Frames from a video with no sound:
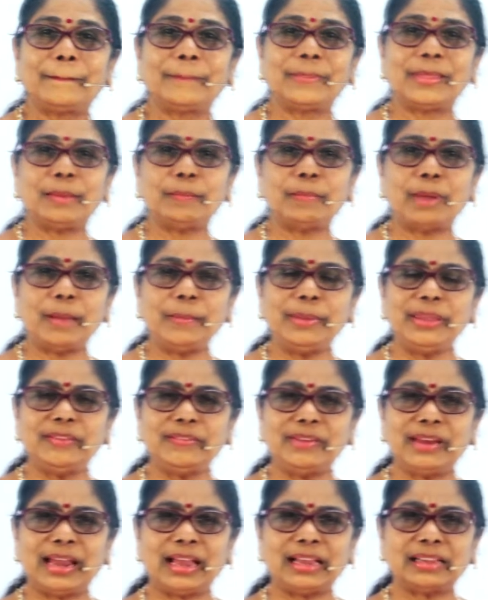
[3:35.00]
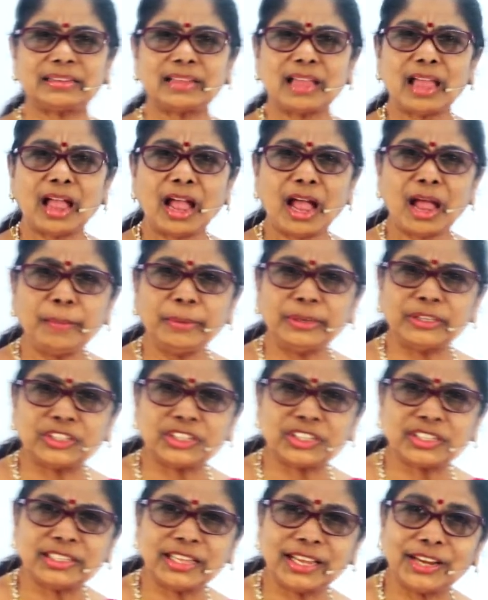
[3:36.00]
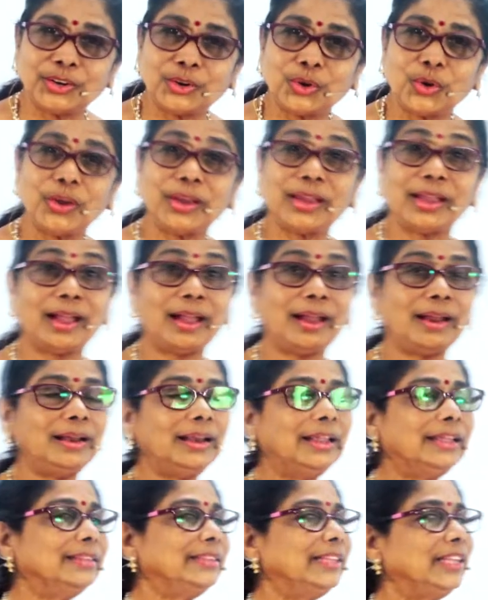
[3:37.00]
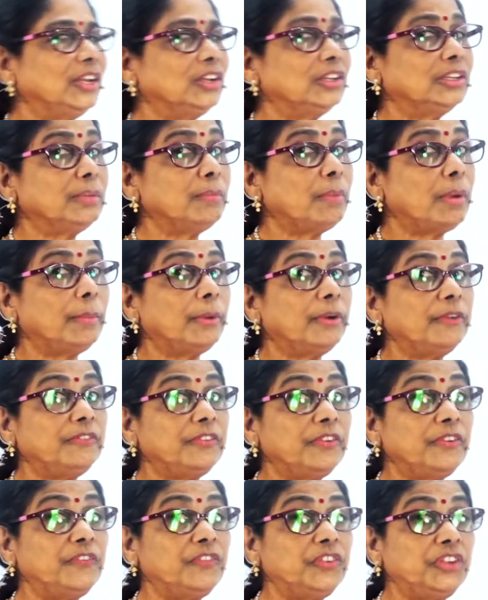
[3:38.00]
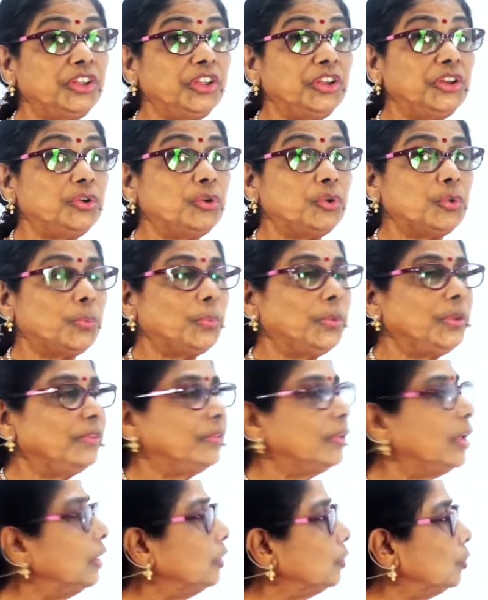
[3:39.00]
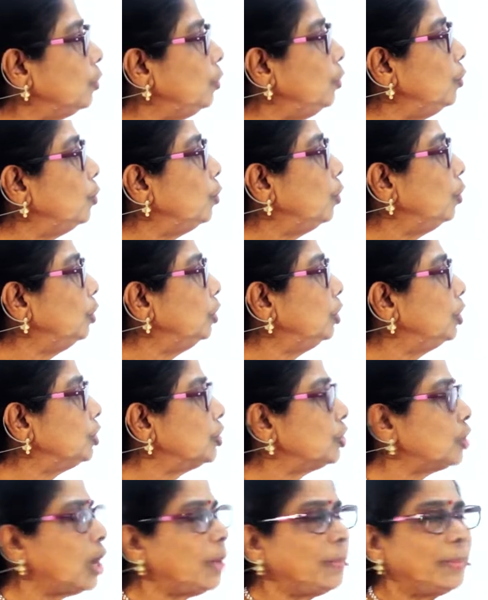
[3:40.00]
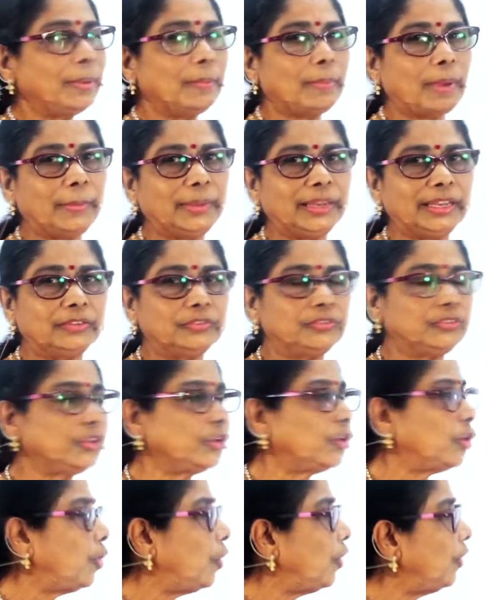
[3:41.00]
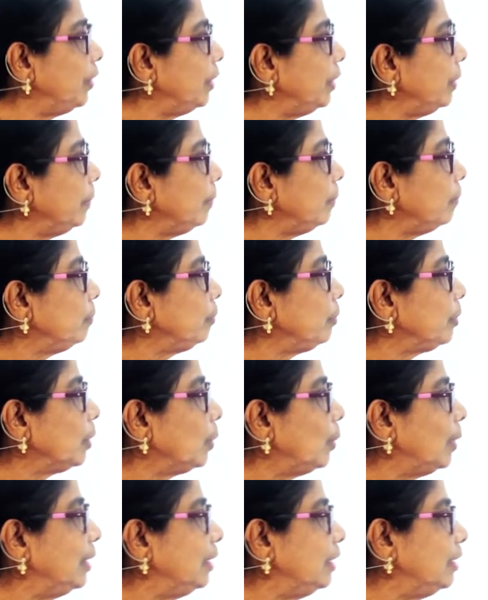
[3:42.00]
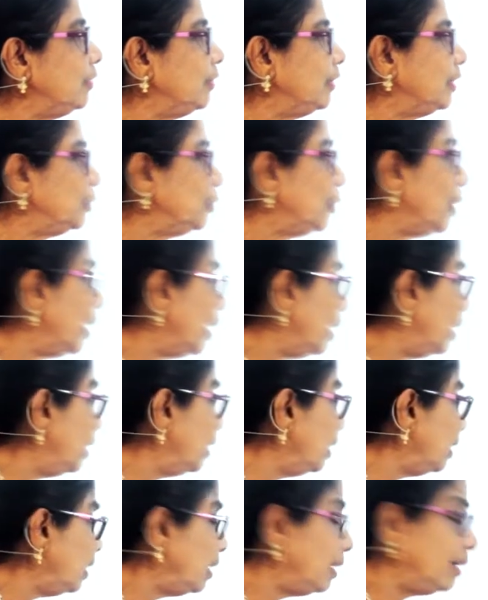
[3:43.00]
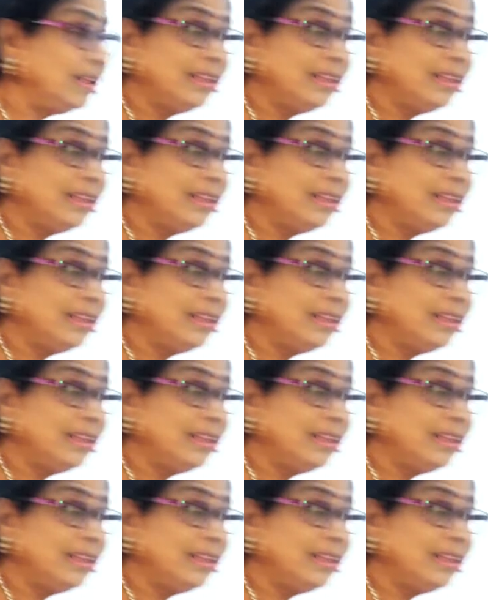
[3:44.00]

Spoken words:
Then mommy will ask, how much is that toy car? Then you say, mama, 15 rupees. So you go to the shop and mommy gives you coin. What is this first one written?